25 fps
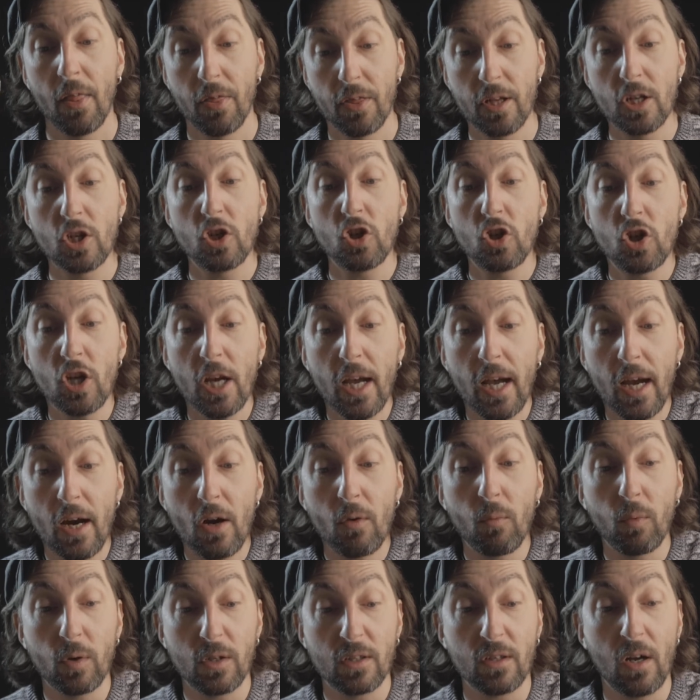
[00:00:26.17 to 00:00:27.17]
The
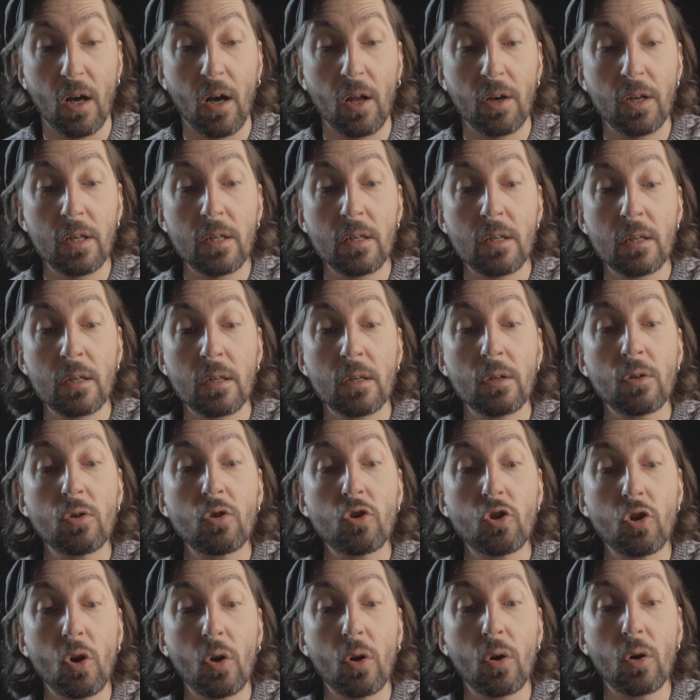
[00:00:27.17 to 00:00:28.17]
chair was on it.
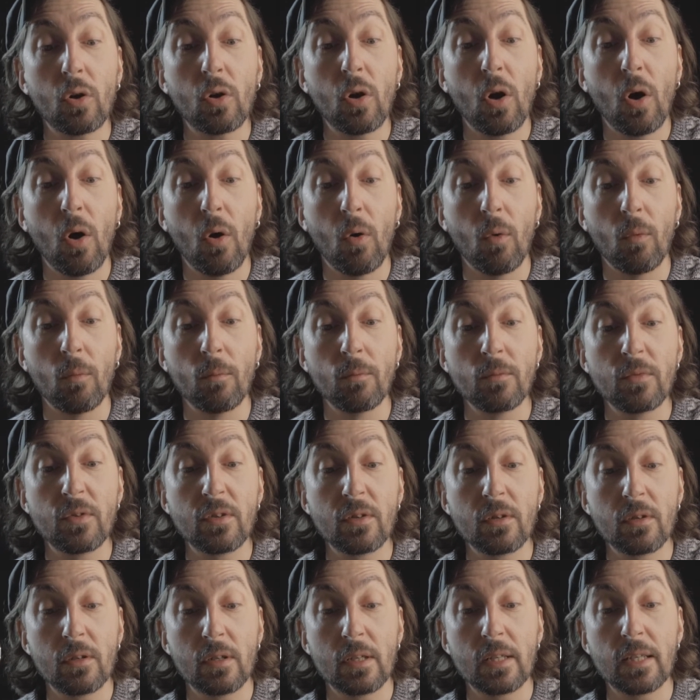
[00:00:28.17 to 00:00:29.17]
Sherlock
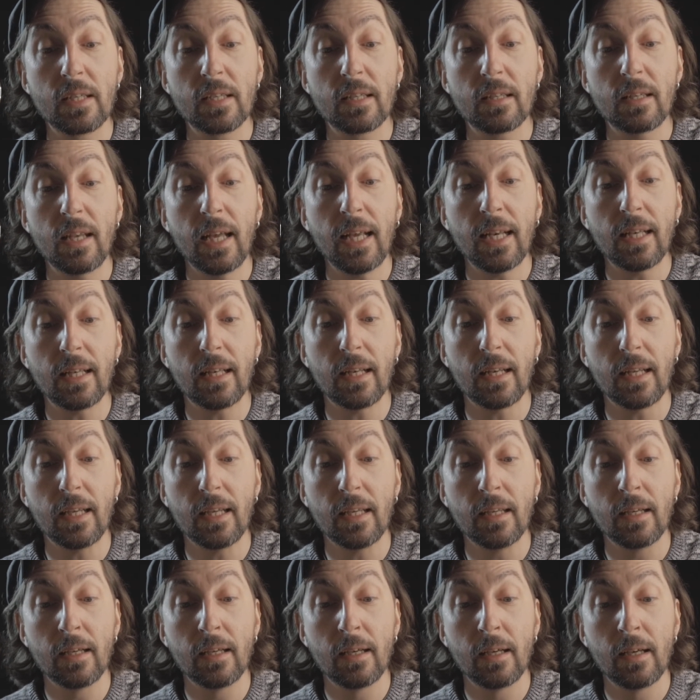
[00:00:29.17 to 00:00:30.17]
Holmes,
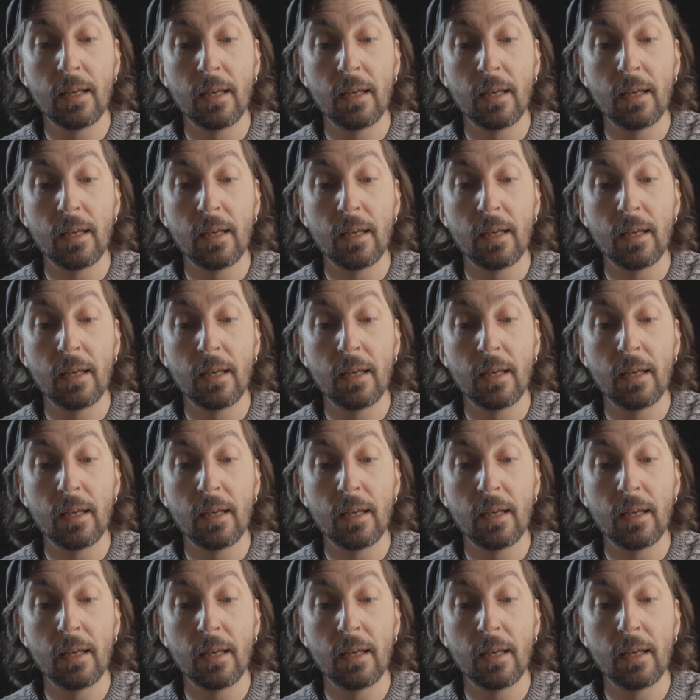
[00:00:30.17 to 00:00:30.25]
stately,